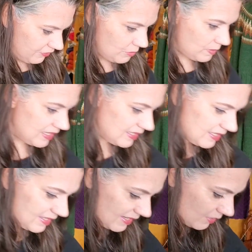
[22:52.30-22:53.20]
if you wanted to
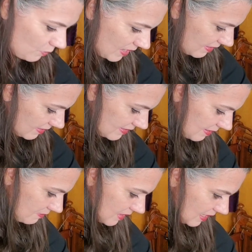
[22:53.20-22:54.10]
stick with
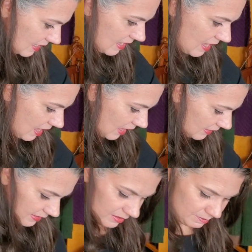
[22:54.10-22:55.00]
something a
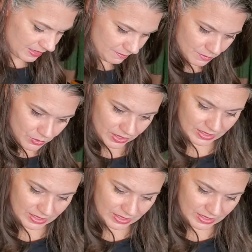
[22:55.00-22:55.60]
little bit more